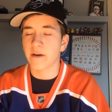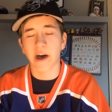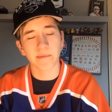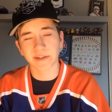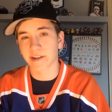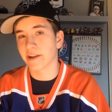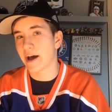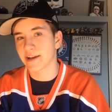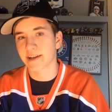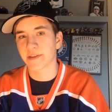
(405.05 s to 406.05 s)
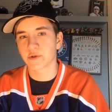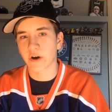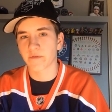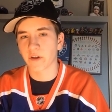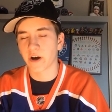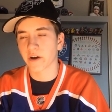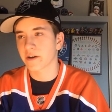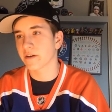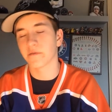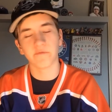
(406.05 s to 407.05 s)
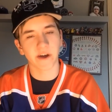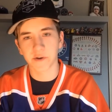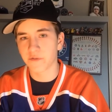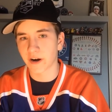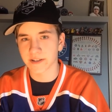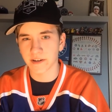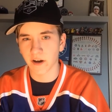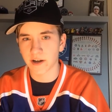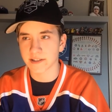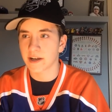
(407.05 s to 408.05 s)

Edmonton has had the draft lock, Vancouver has not.